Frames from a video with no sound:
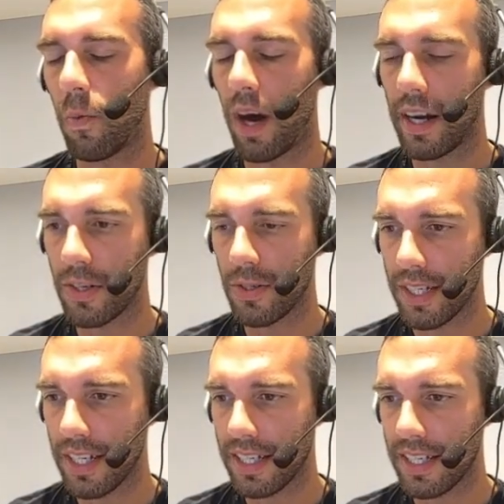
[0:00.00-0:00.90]
Water
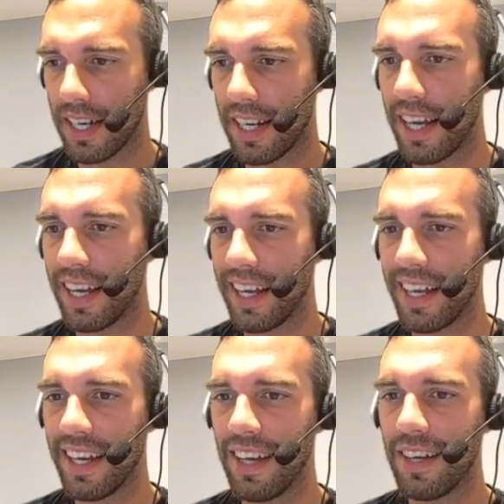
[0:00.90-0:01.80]
is resisted.
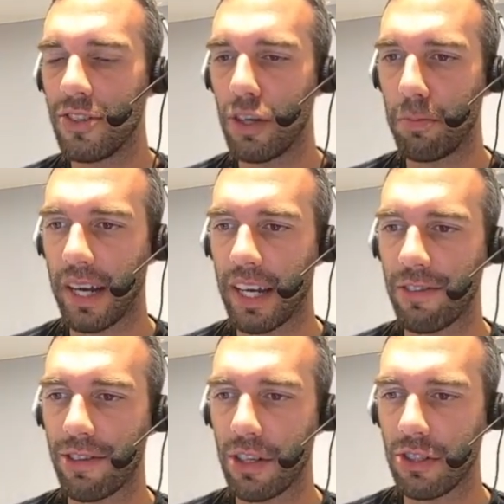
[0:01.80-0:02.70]
Drill
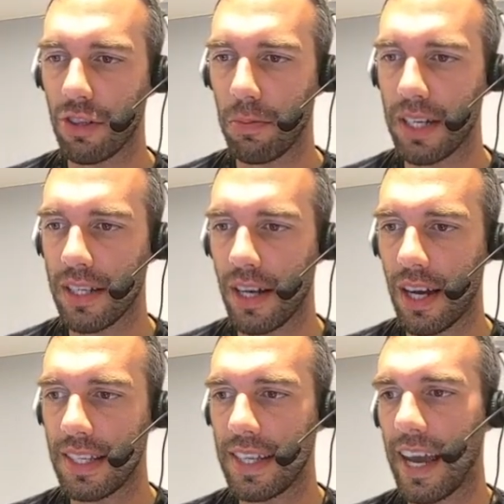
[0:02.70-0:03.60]
Peck hits for neutral, but it's a
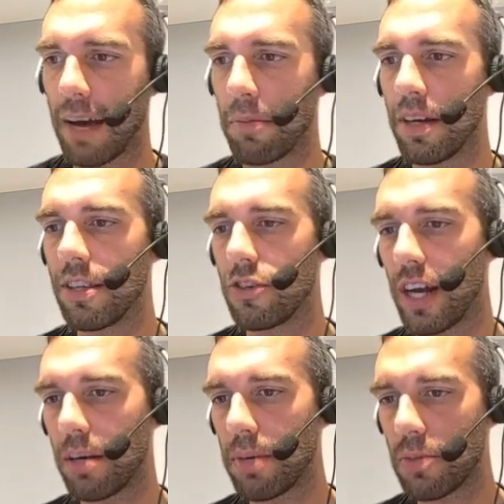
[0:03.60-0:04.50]
non-stab. The
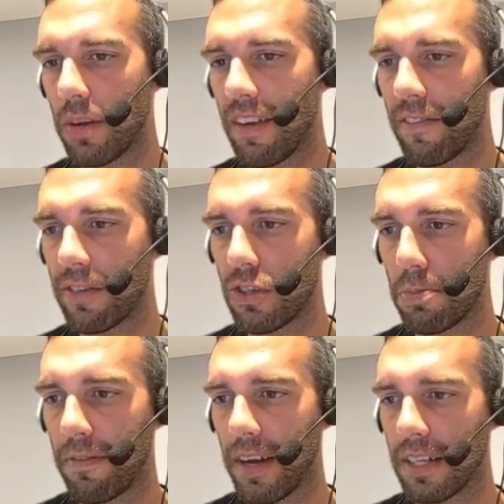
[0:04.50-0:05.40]
Dragon Breath would have hit for
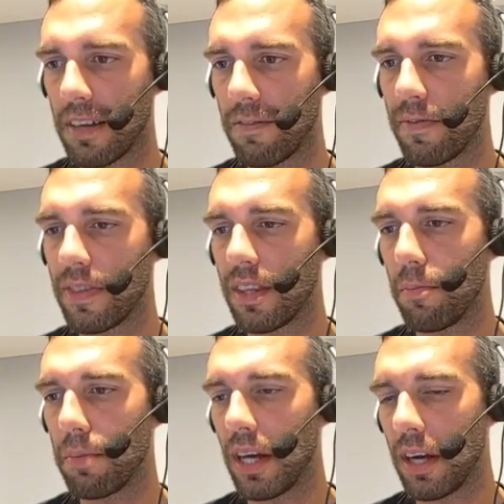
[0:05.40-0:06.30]
super effective,
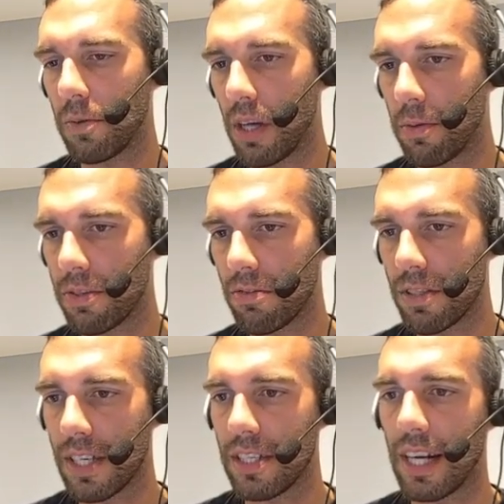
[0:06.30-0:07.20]
but the Aqua Tail was
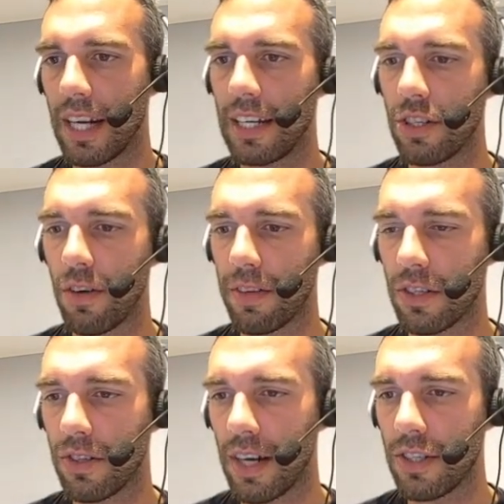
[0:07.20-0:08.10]
resisted. I need to go
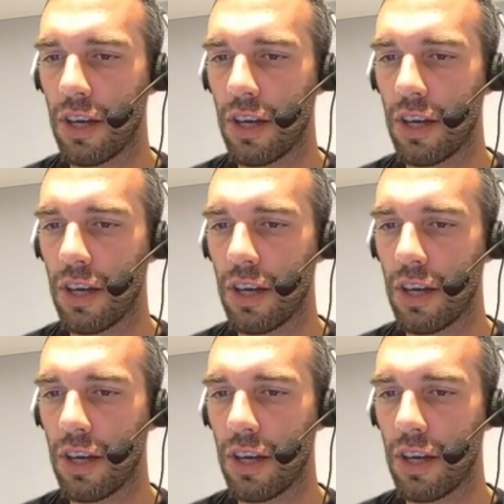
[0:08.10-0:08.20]
for the